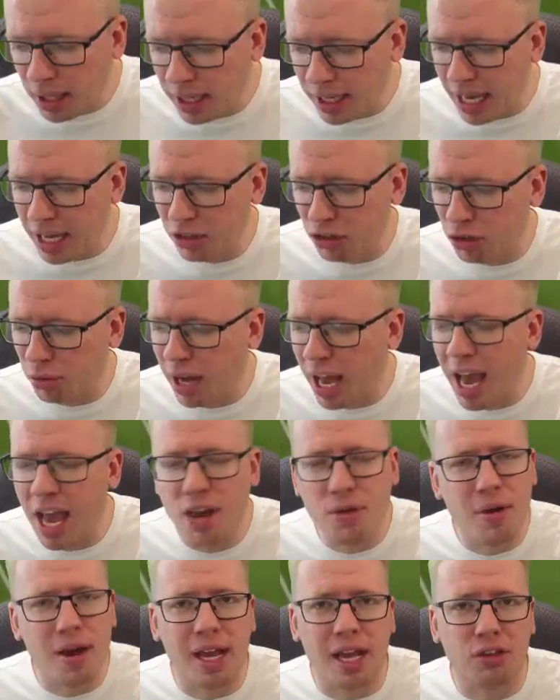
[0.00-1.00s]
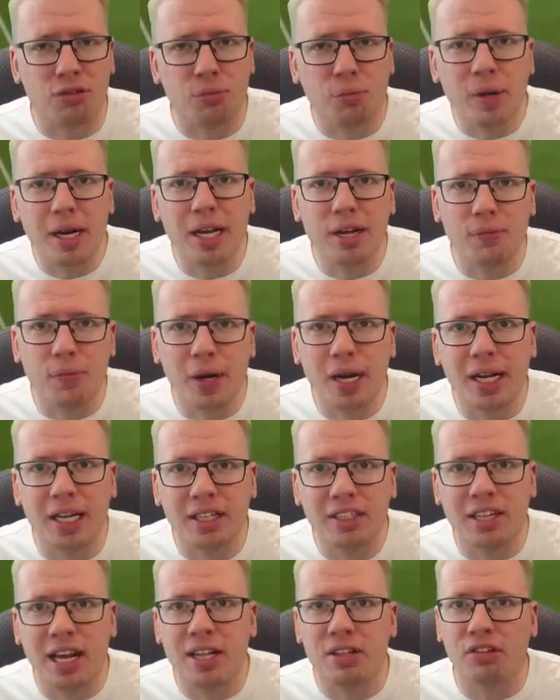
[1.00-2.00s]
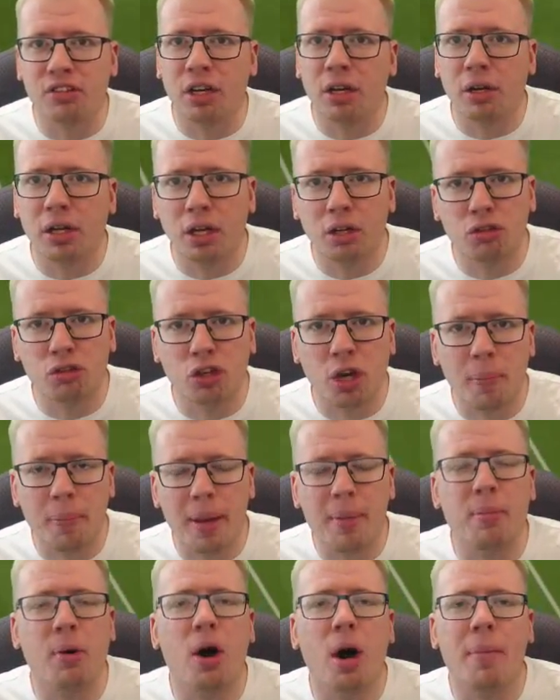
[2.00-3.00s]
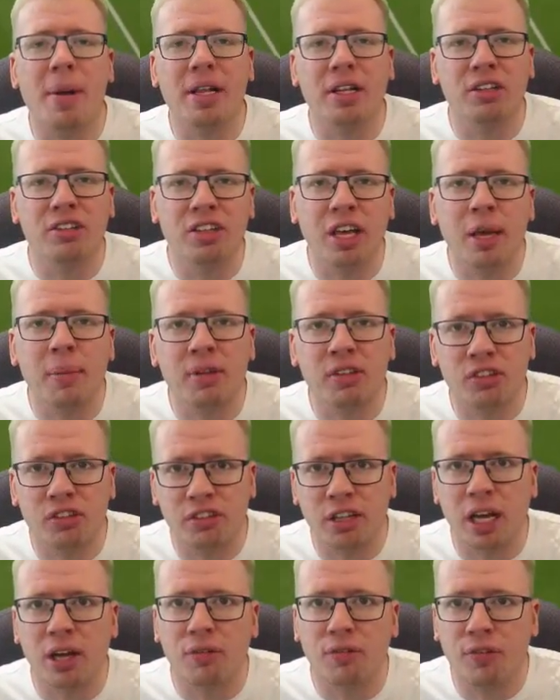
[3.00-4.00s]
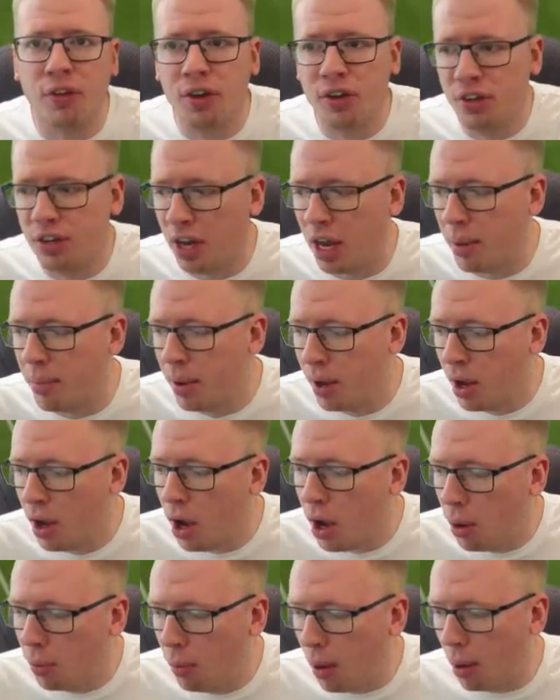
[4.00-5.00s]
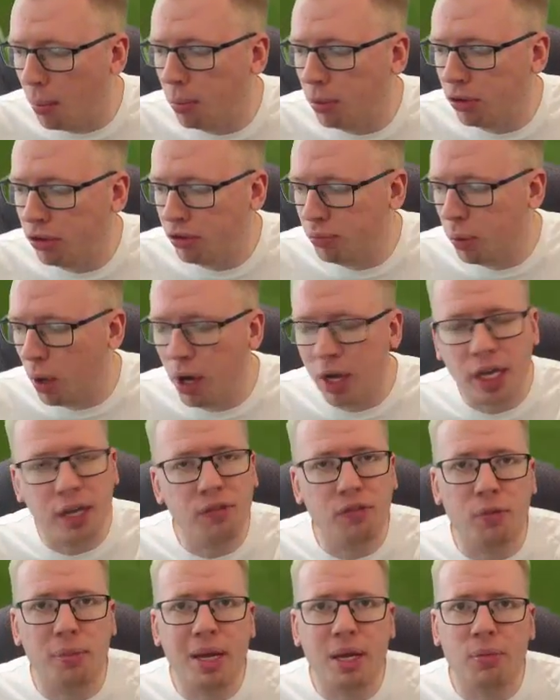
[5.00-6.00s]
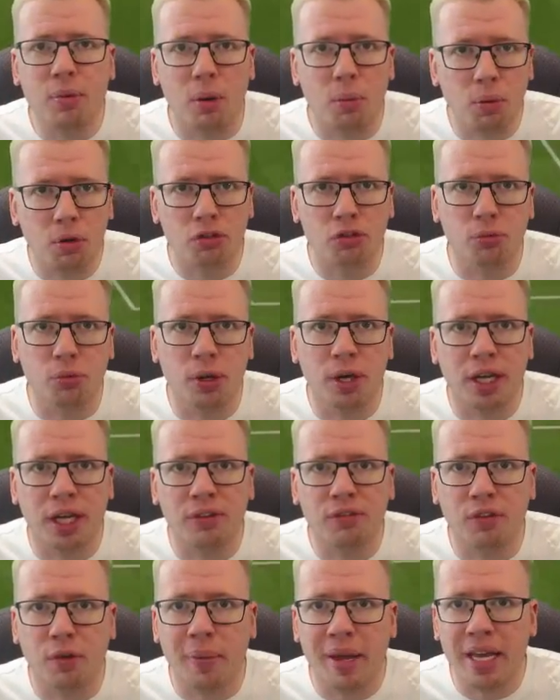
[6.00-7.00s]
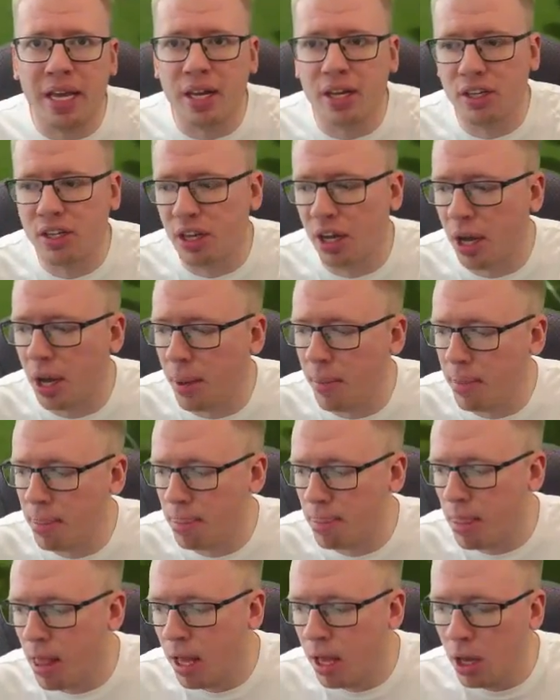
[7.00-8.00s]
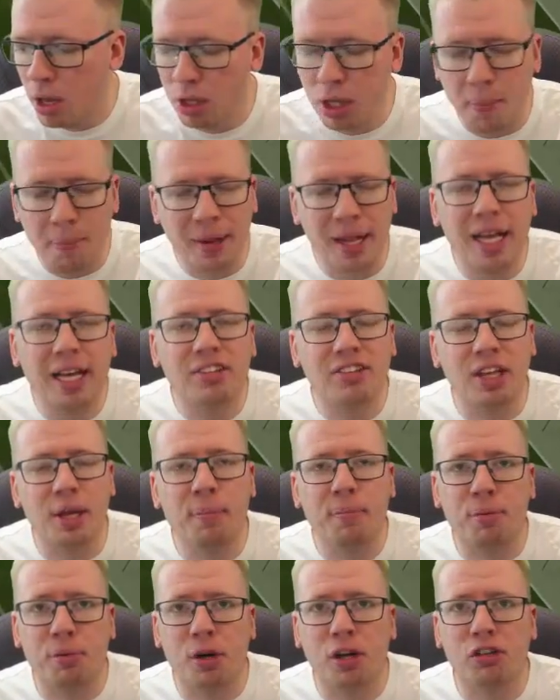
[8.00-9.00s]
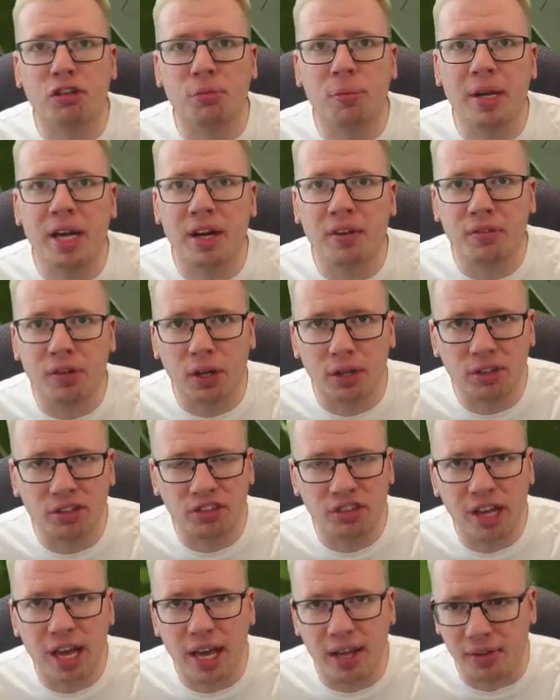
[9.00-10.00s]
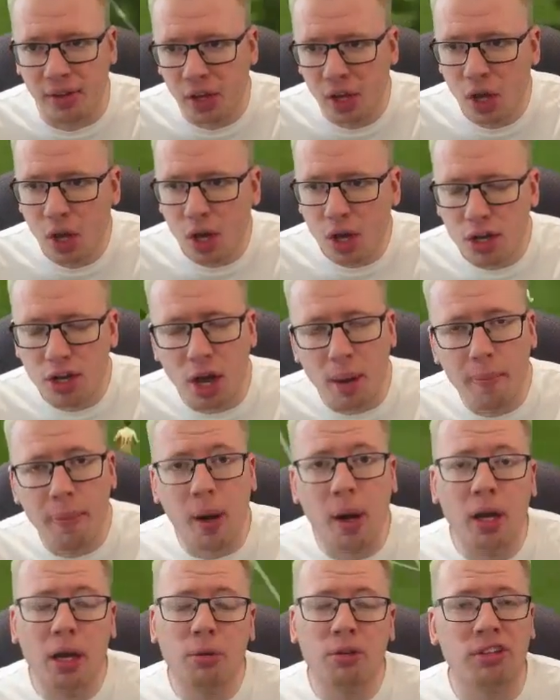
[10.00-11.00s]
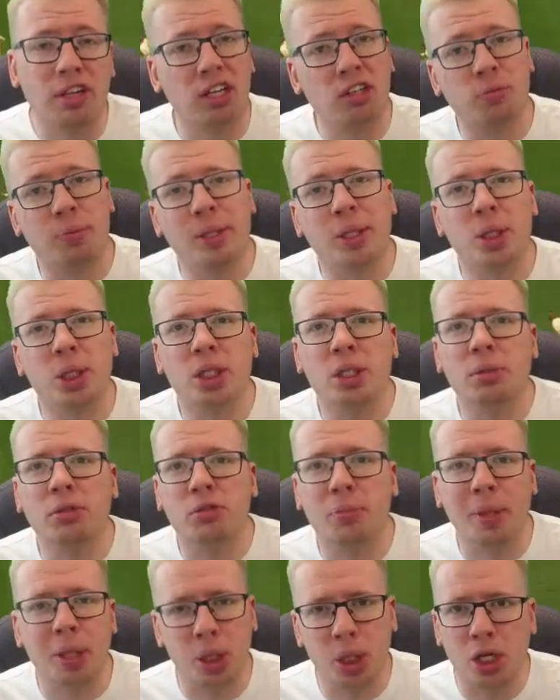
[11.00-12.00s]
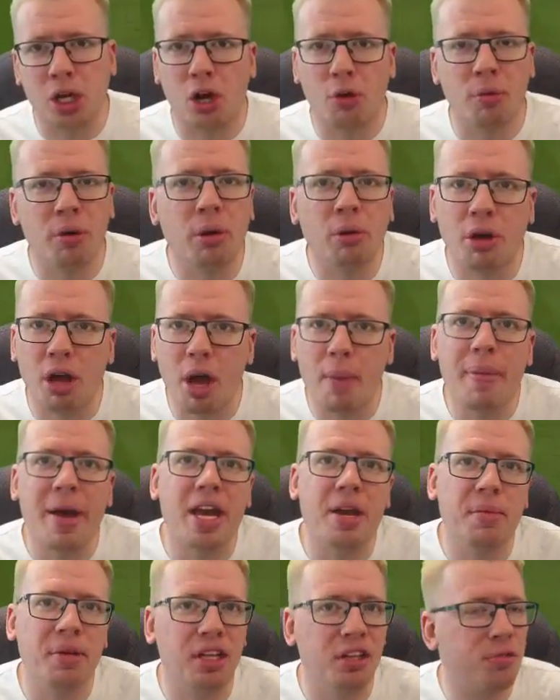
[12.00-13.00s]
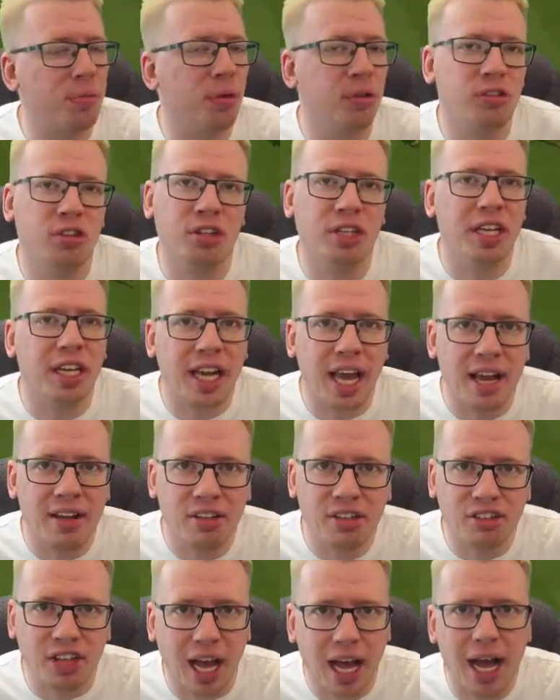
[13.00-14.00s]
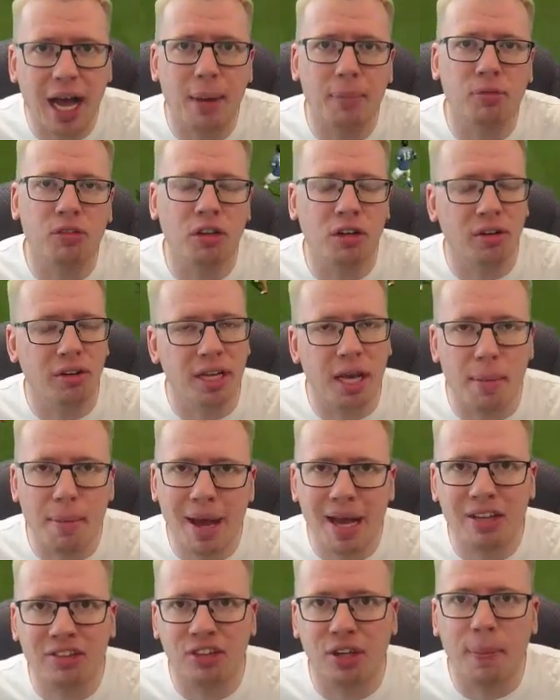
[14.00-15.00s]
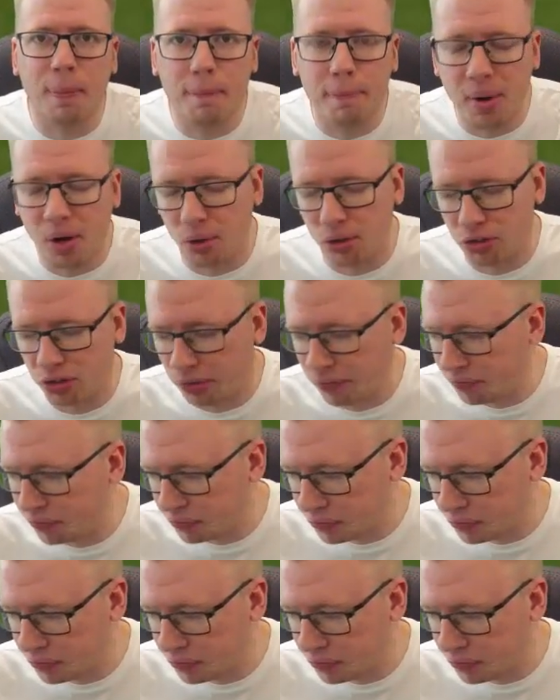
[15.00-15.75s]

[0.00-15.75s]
it gets to a head where it gets really, really intense, and I'm going to talk a bit more about the team itself and what was working for me, what wasn't working for me, and the players that impressed me. And I've got to say, Dybala was our special card. We all know about him at this point on the account. He's absolutely amazing, but